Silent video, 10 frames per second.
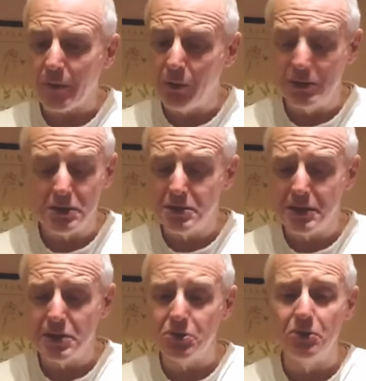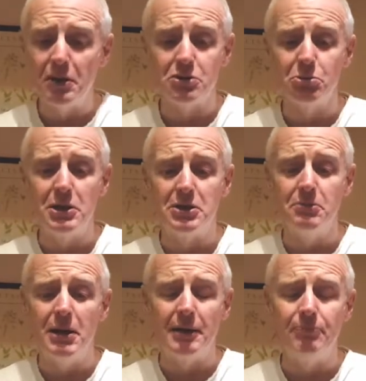Well, it doesn't taste all that sweet to
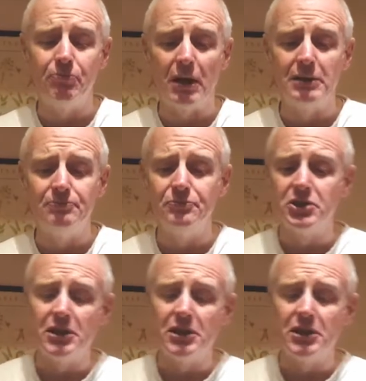me, and